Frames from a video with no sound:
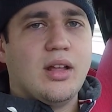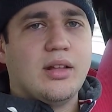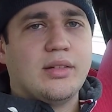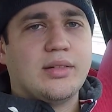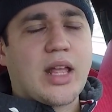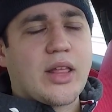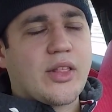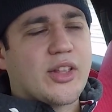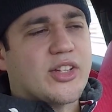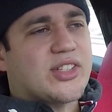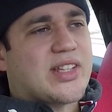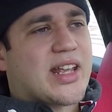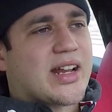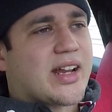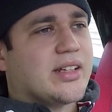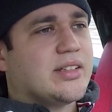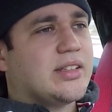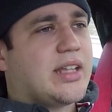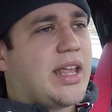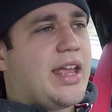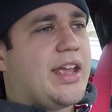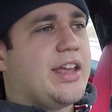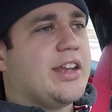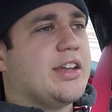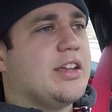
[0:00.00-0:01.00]
Now, the second
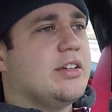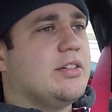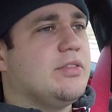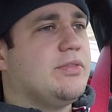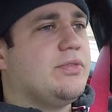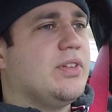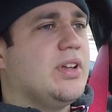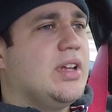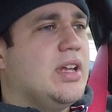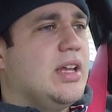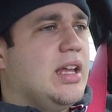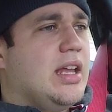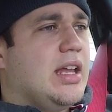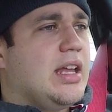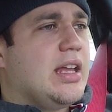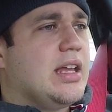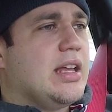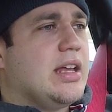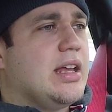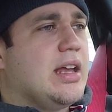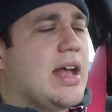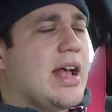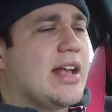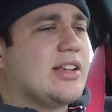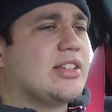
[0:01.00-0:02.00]
negative,
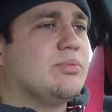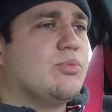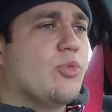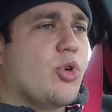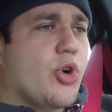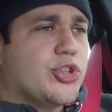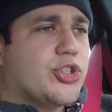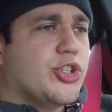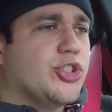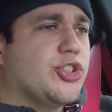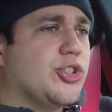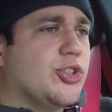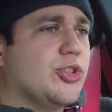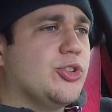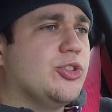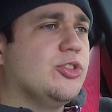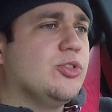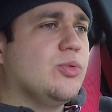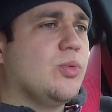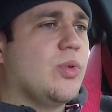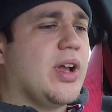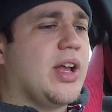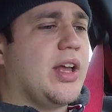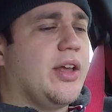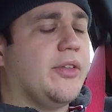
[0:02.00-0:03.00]
it has more to do
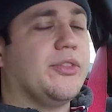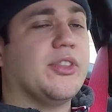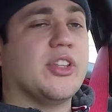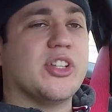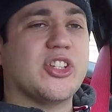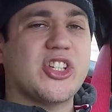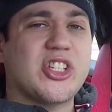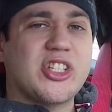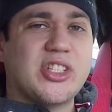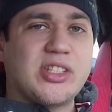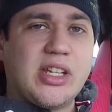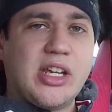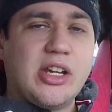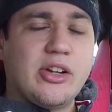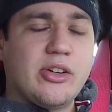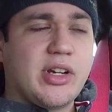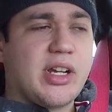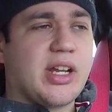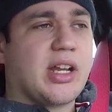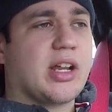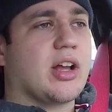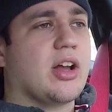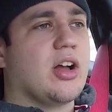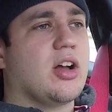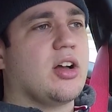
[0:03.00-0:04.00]
with the
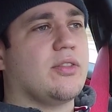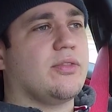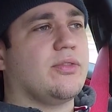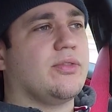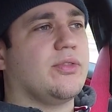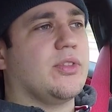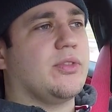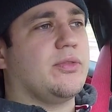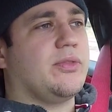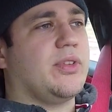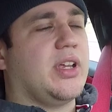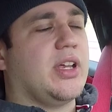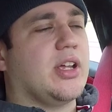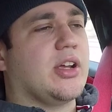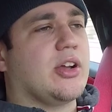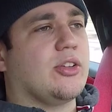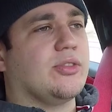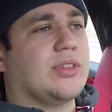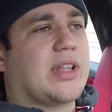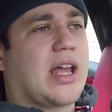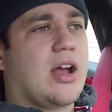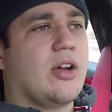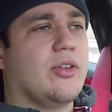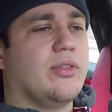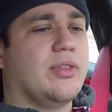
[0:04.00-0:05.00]
steering of the vehicle.
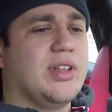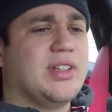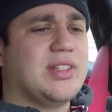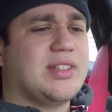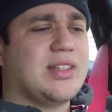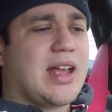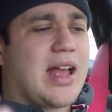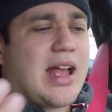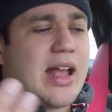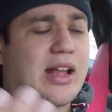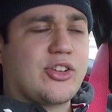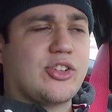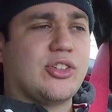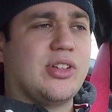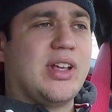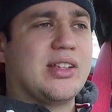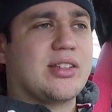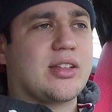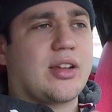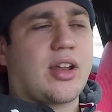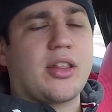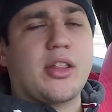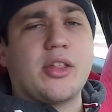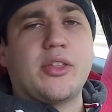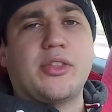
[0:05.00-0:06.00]
Now, this actually is
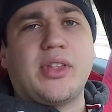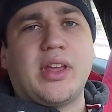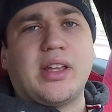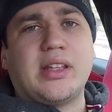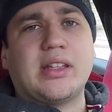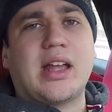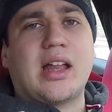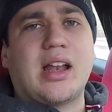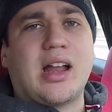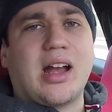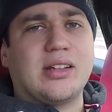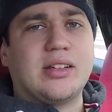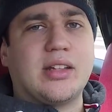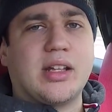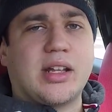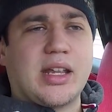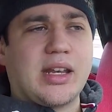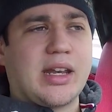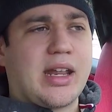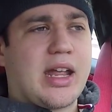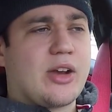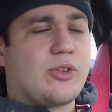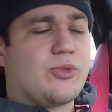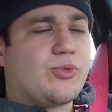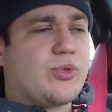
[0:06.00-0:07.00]
another thing that Honda
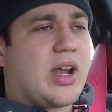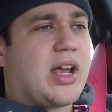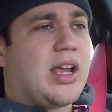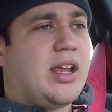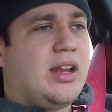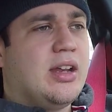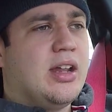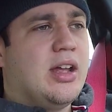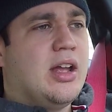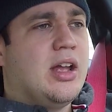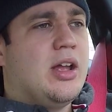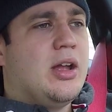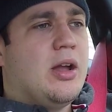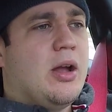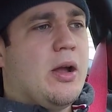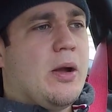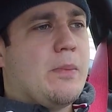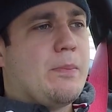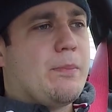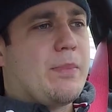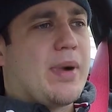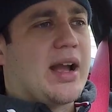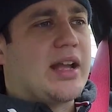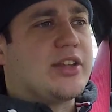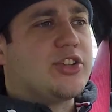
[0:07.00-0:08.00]
can get right
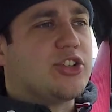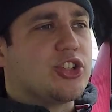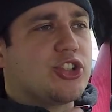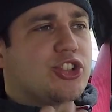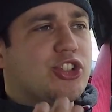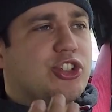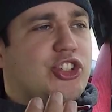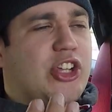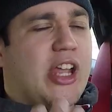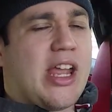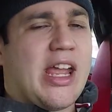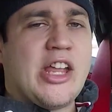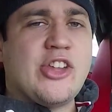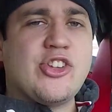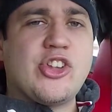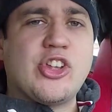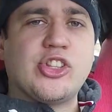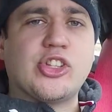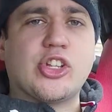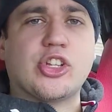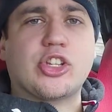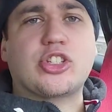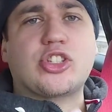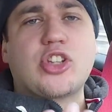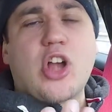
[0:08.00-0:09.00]
by just
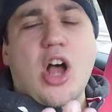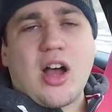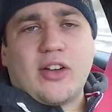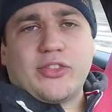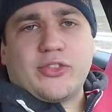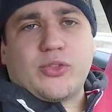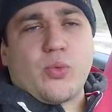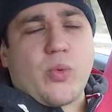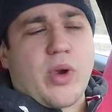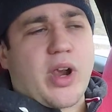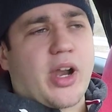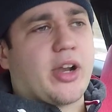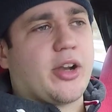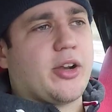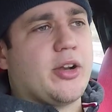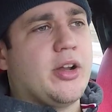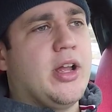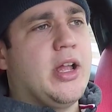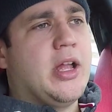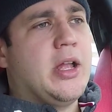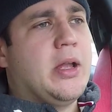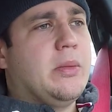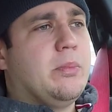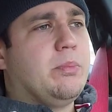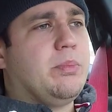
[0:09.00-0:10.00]
changing the software,
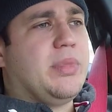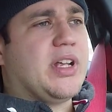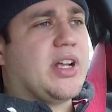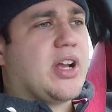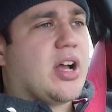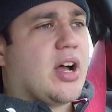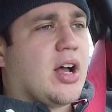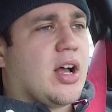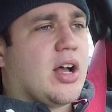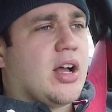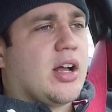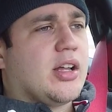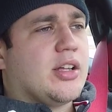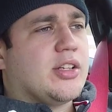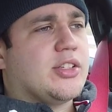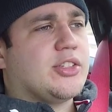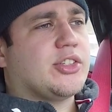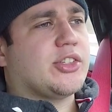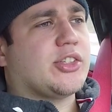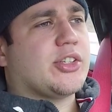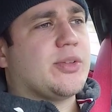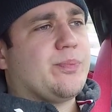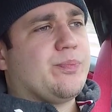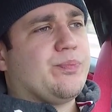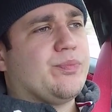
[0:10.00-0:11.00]

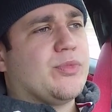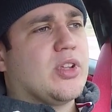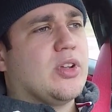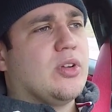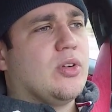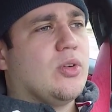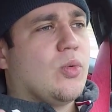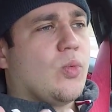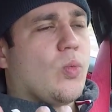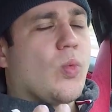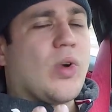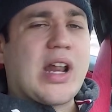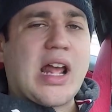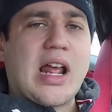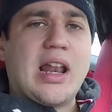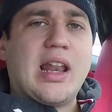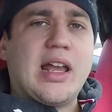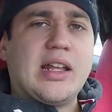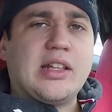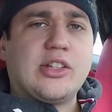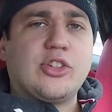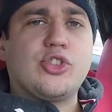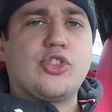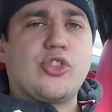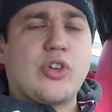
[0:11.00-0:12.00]
because when I
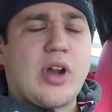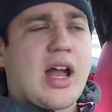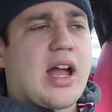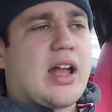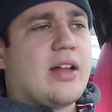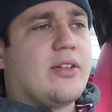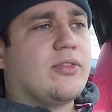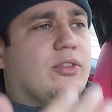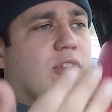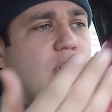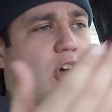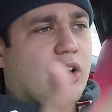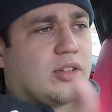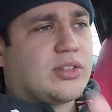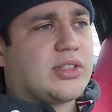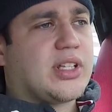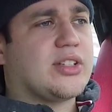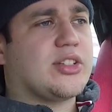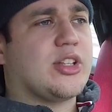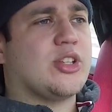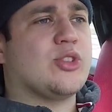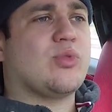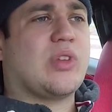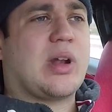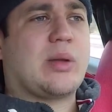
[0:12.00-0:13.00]
like to drive long
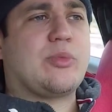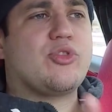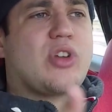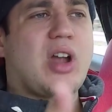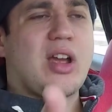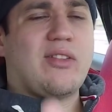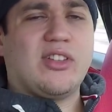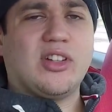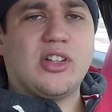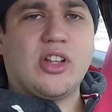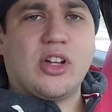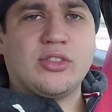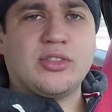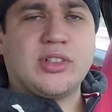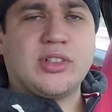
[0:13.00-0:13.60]
distance, when I'm driving